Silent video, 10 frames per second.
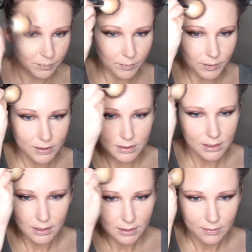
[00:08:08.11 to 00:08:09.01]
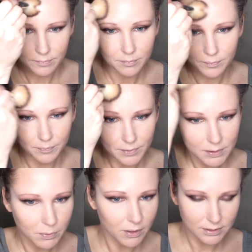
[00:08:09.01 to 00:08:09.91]
Let's
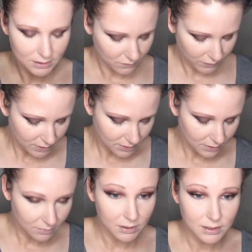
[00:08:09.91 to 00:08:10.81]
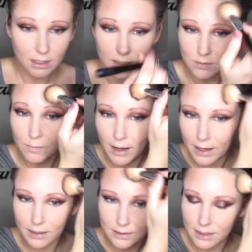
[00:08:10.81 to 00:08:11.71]
bronze this face up because it is
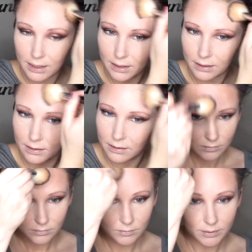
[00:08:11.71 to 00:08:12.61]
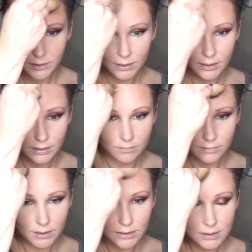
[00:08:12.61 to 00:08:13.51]
white as heck. Ooh, I
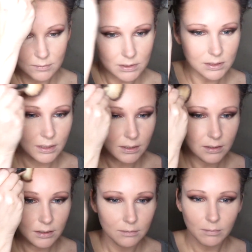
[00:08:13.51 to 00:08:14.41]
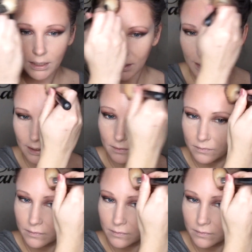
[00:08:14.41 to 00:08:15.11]
need some sun in my life.